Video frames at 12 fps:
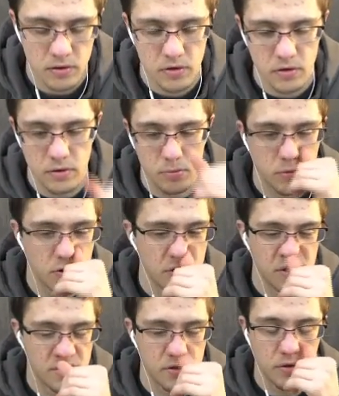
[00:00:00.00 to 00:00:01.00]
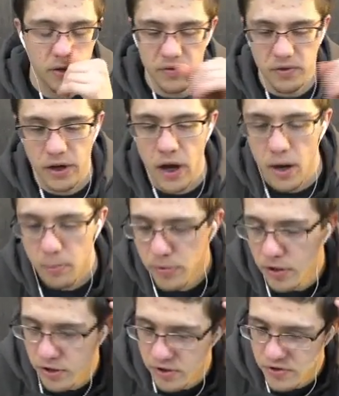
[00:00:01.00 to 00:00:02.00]
But just leave a gap
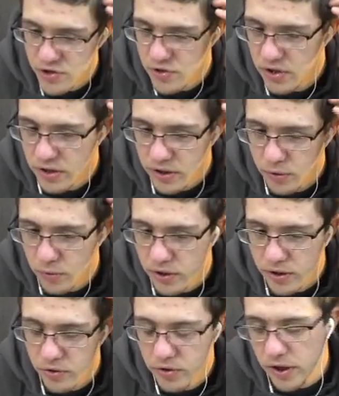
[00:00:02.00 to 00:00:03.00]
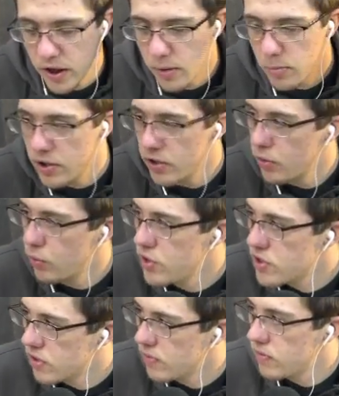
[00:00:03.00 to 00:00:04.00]
there so that you don't hear the ambient
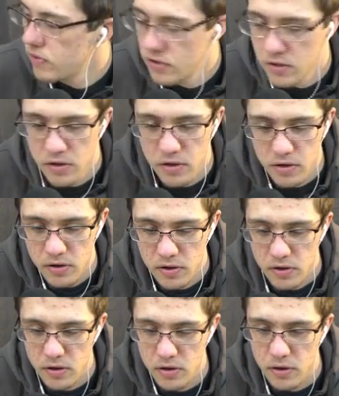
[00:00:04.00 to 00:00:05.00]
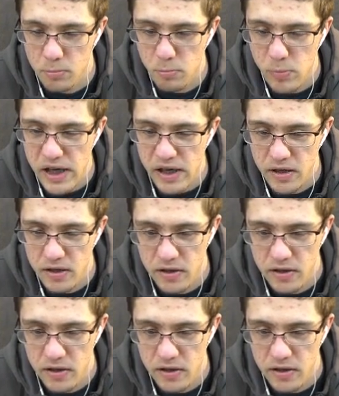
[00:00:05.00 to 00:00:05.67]
noise of me.